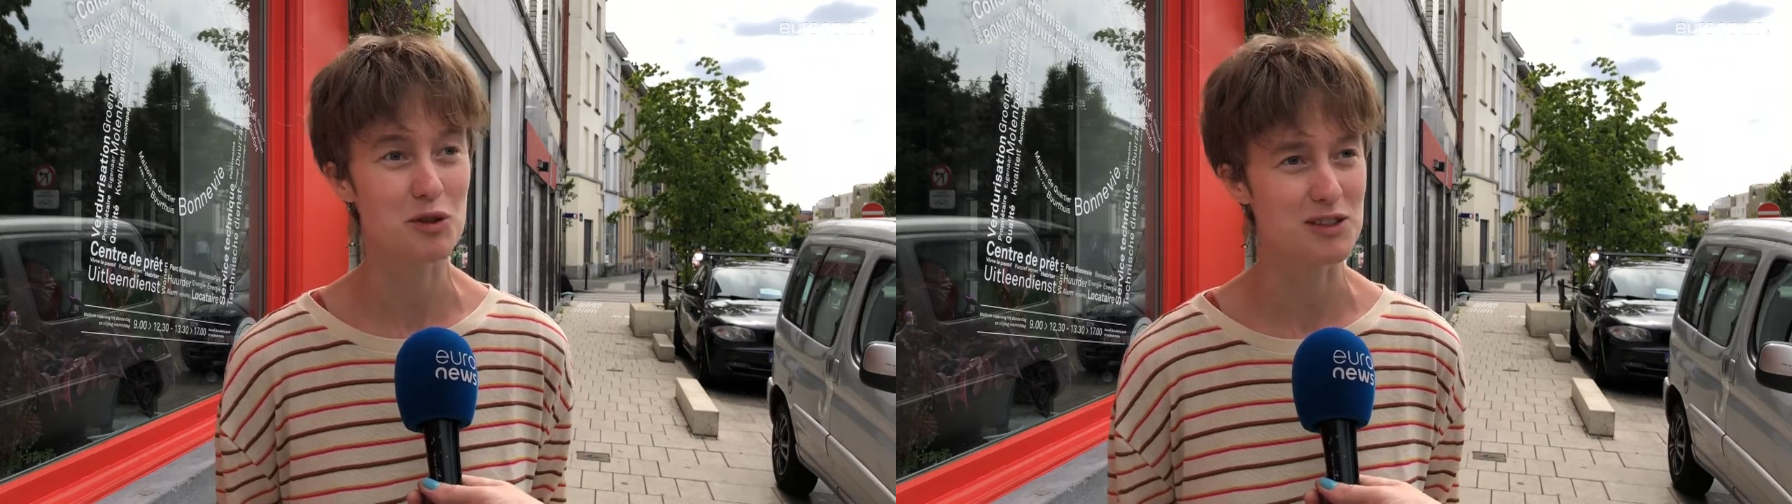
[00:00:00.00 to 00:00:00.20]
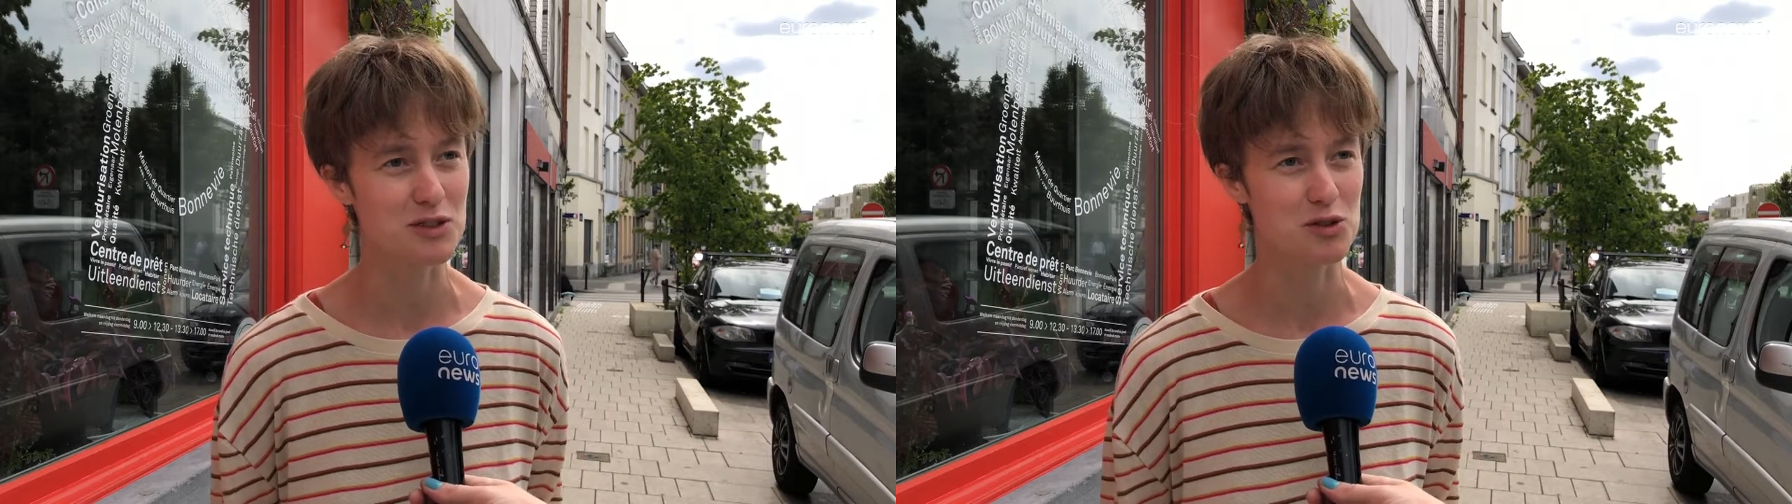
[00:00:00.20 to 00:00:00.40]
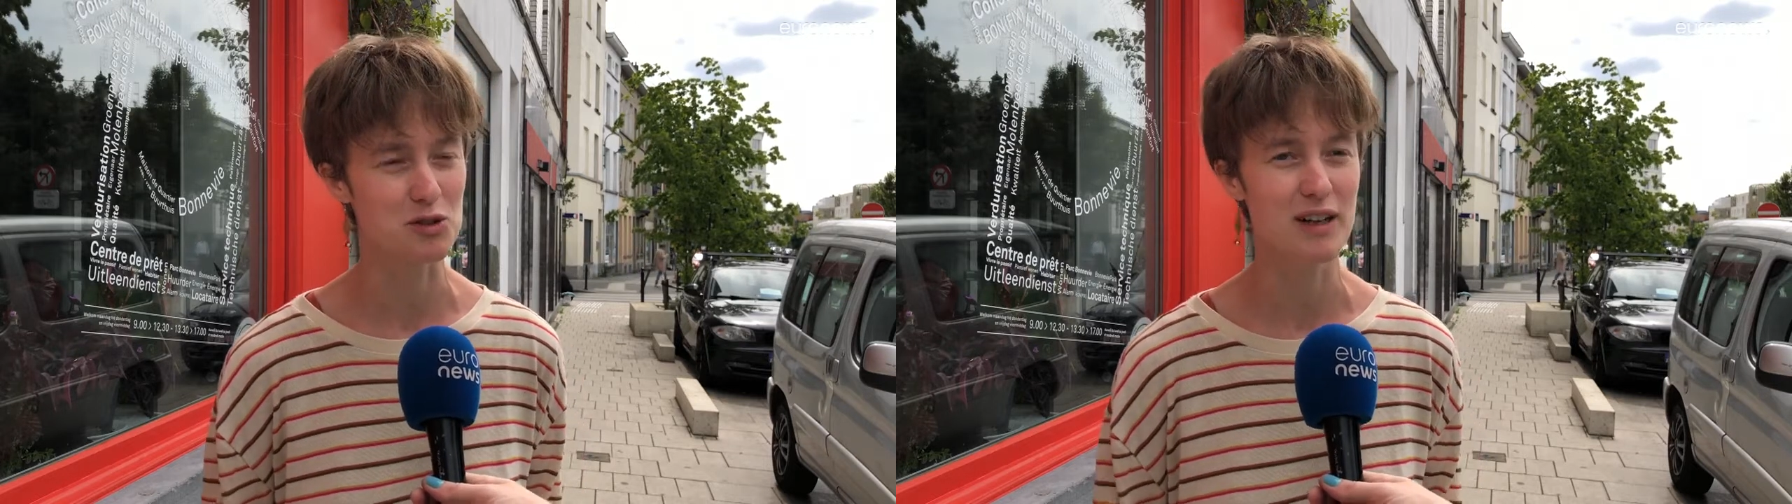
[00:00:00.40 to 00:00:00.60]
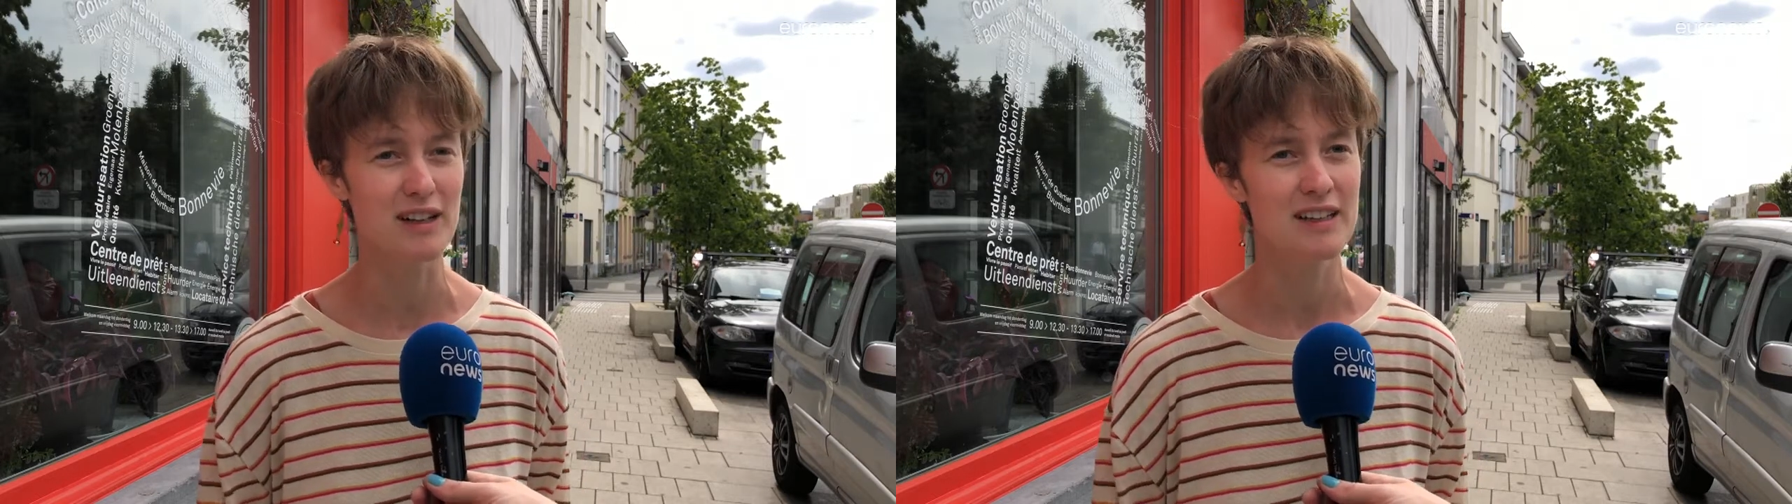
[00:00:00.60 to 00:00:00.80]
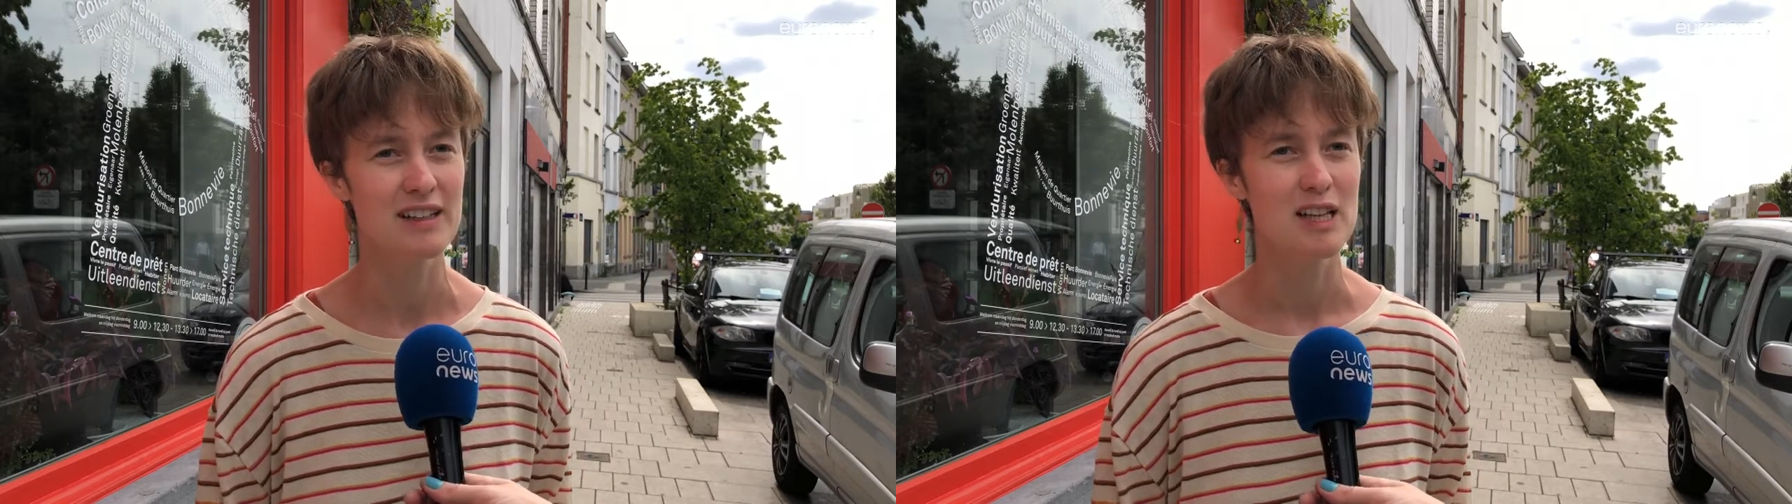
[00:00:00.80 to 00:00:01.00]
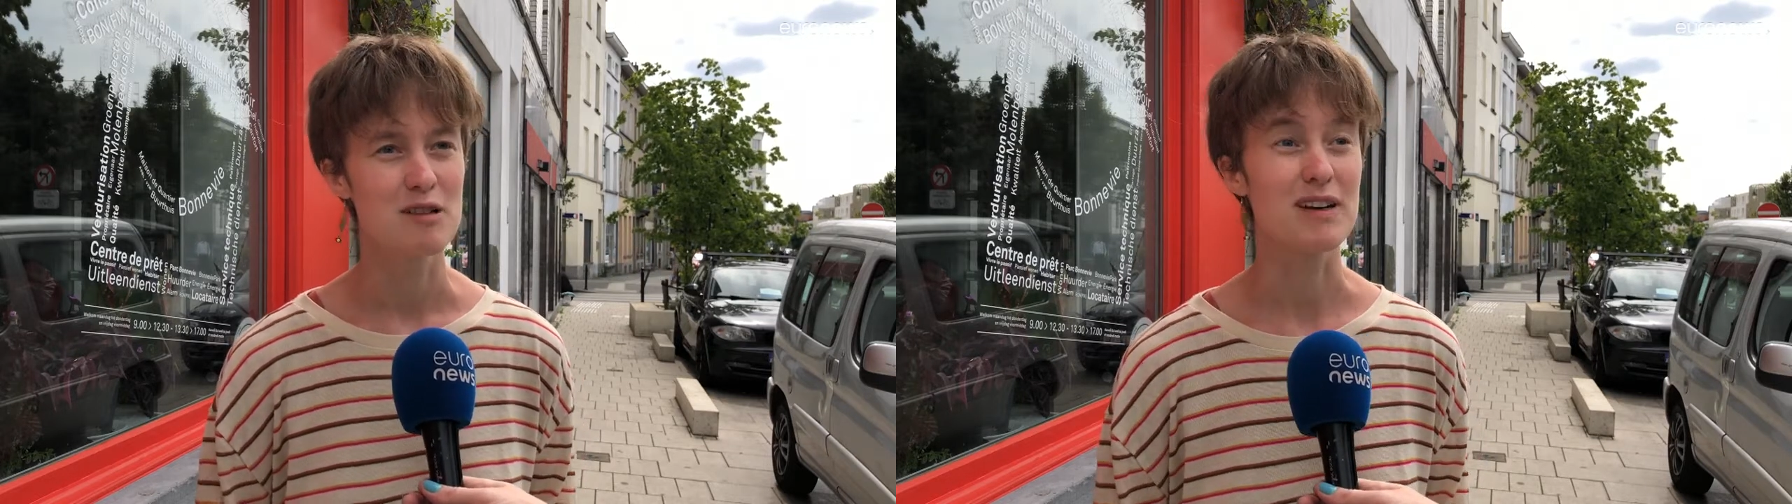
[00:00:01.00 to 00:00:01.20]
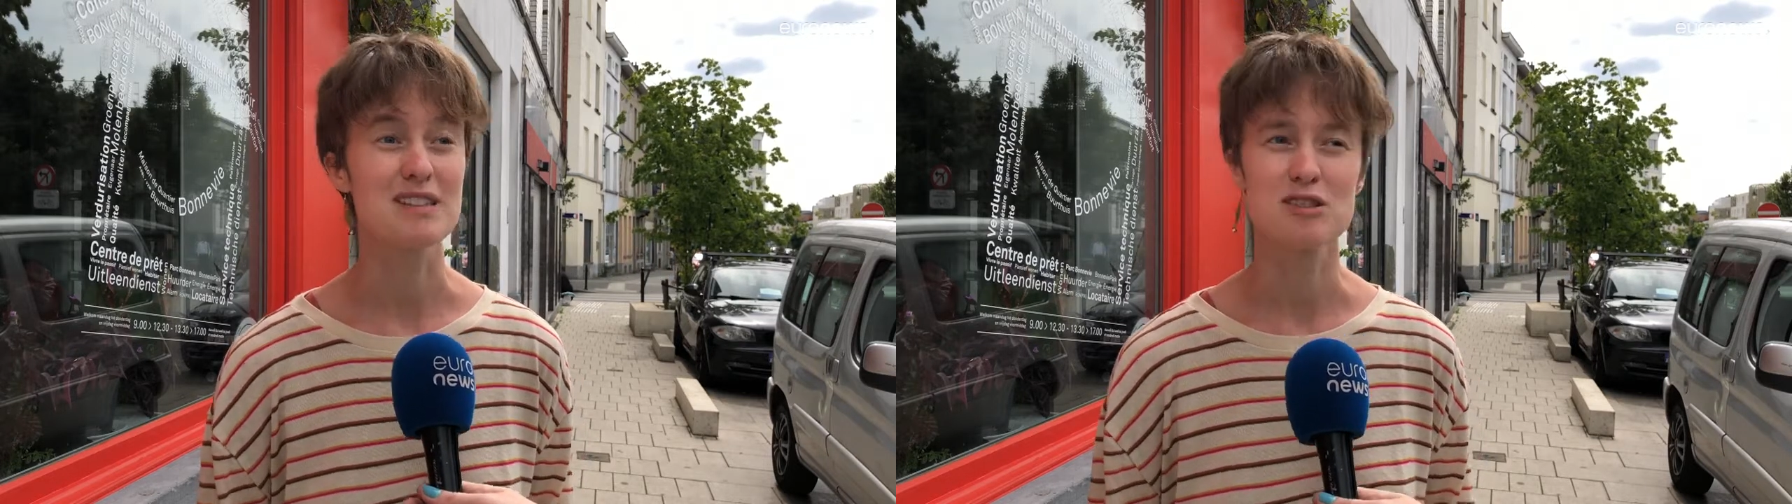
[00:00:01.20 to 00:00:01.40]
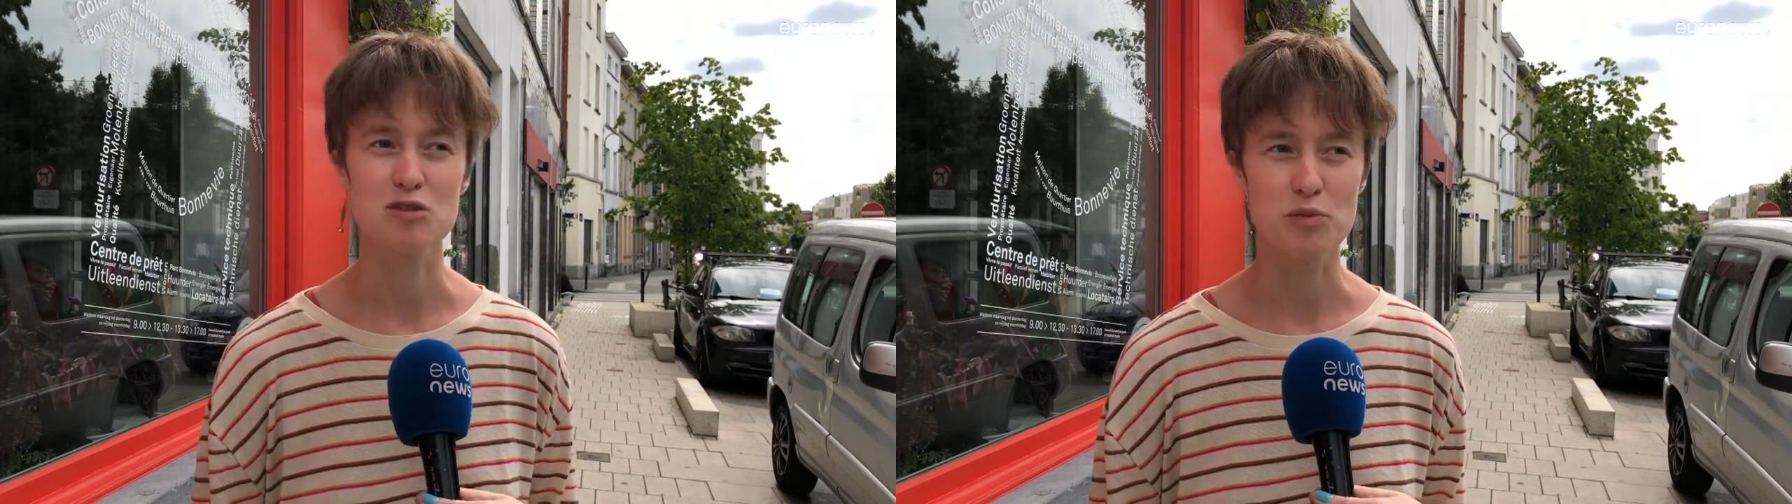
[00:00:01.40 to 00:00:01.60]
and they are forced to take this
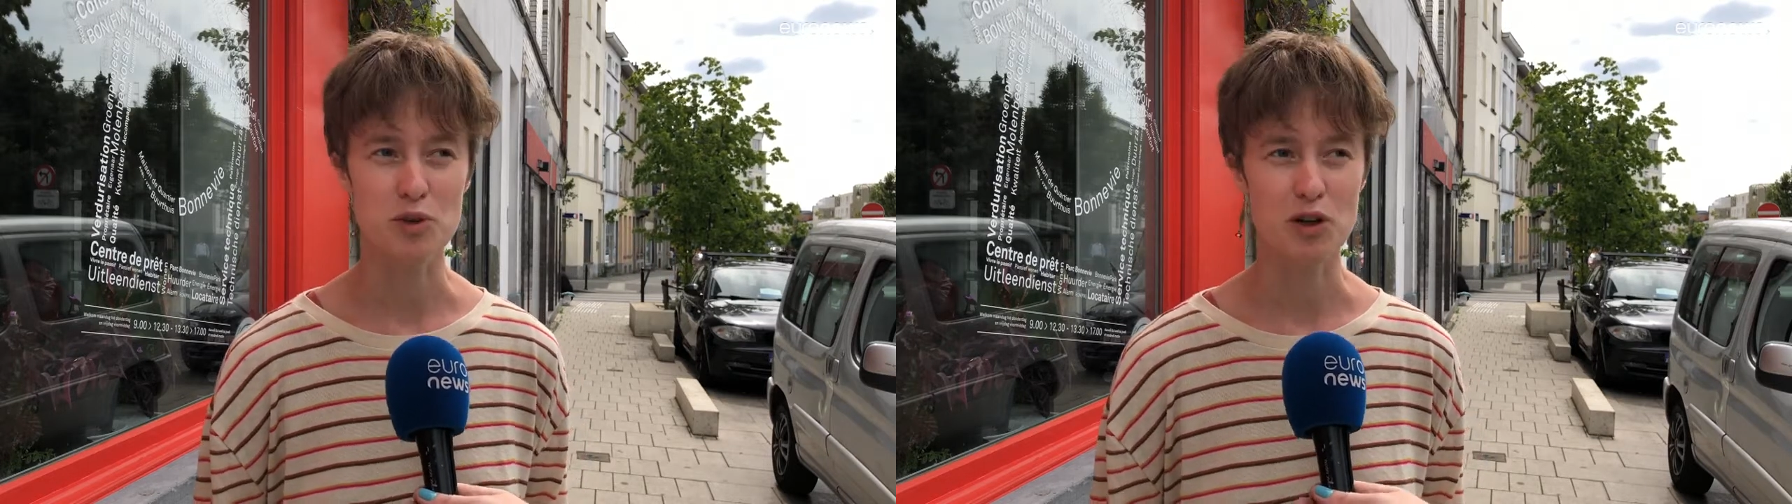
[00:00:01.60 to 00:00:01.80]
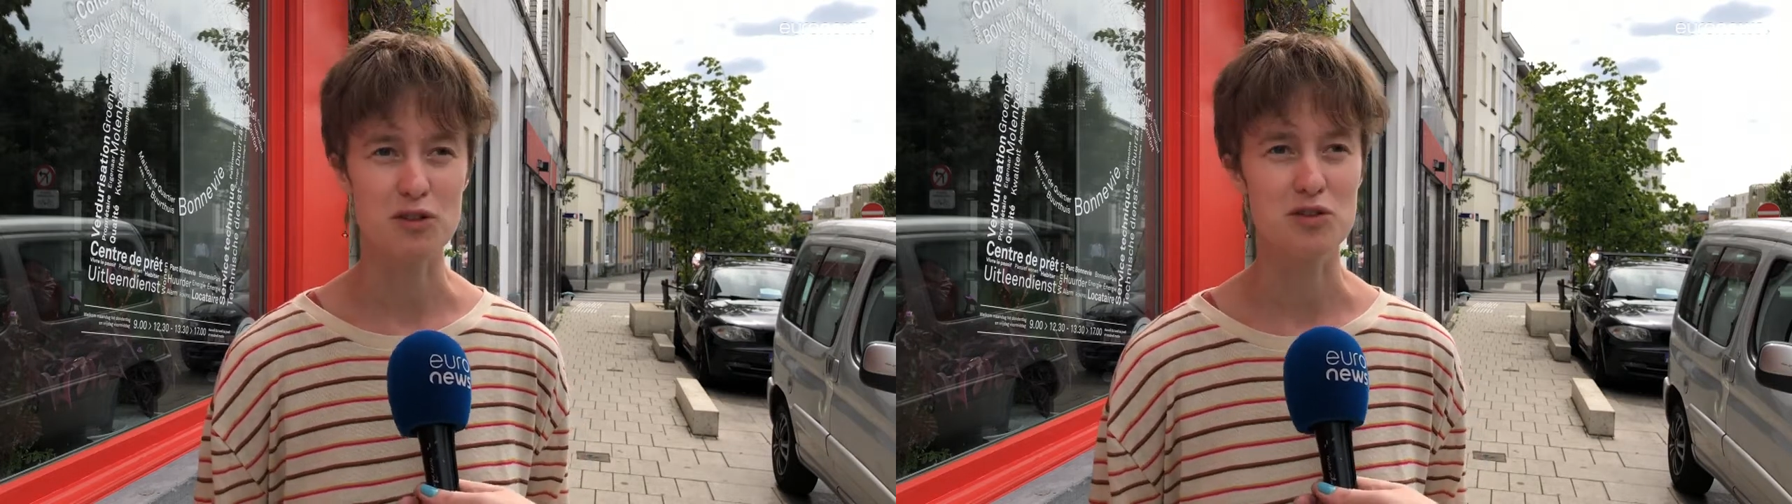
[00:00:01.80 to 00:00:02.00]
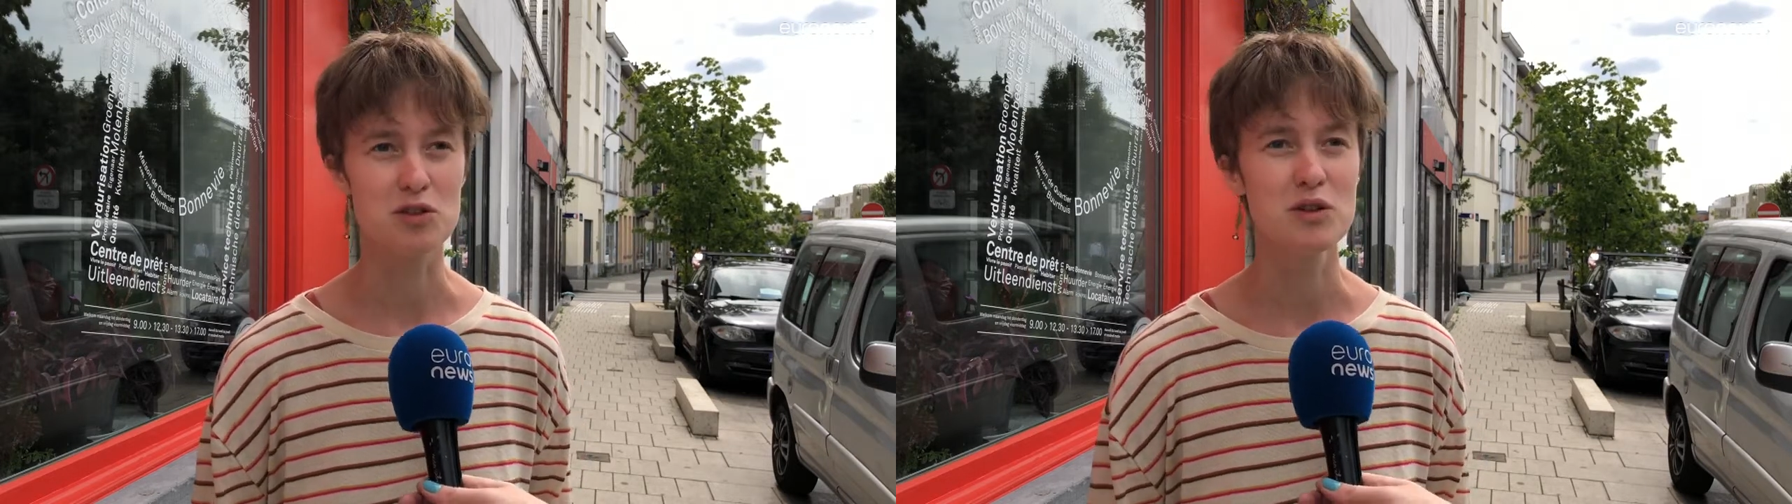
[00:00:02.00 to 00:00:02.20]
accommodation